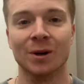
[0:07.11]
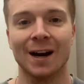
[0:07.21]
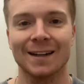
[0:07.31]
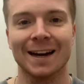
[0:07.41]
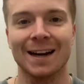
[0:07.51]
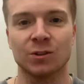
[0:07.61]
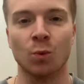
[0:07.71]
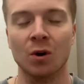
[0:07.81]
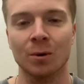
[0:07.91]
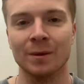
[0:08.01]
going on, guys?
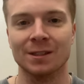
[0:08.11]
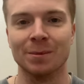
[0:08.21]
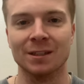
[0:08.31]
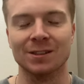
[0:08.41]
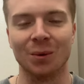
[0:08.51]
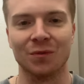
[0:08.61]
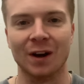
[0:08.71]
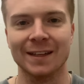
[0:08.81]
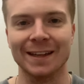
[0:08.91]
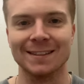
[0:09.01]
Welcome into Minnesota
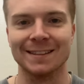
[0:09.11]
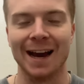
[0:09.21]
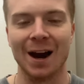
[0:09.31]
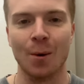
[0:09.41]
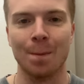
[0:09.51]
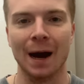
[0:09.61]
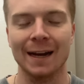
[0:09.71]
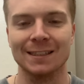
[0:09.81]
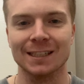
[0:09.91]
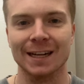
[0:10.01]
Vikings Now
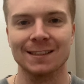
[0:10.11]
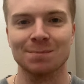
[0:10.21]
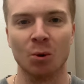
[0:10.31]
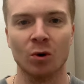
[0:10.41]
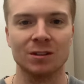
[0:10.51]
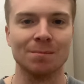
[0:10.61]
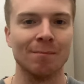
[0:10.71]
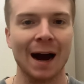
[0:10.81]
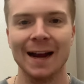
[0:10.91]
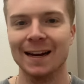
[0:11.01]
by Chat Sports.
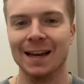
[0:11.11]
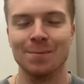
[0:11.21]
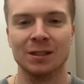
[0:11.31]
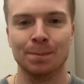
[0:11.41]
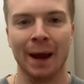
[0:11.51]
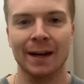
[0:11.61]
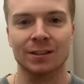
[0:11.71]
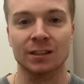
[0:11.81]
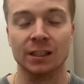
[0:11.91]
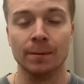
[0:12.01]
My name is
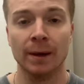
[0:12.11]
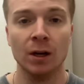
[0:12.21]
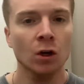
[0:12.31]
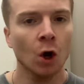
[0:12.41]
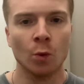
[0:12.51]
Patrick Siepman.